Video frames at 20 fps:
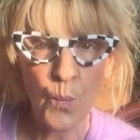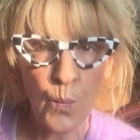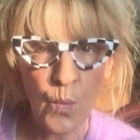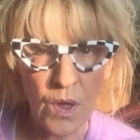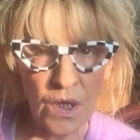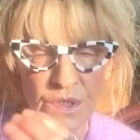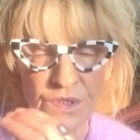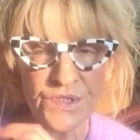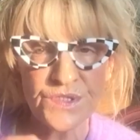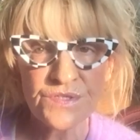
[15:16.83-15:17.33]

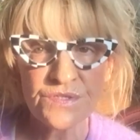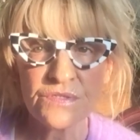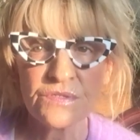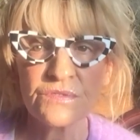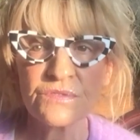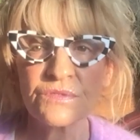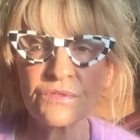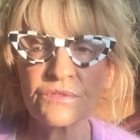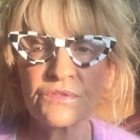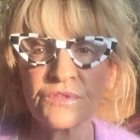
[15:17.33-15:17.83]
want
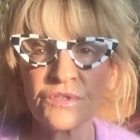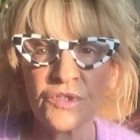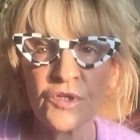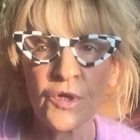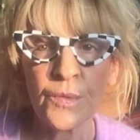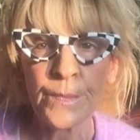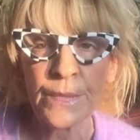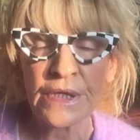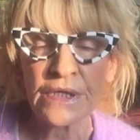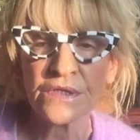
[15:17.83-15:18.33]
to
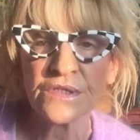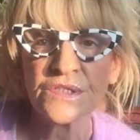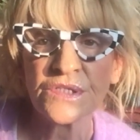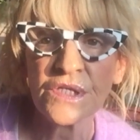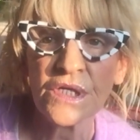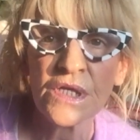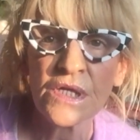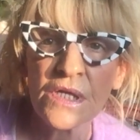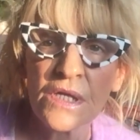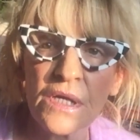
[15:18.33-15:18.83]
term it.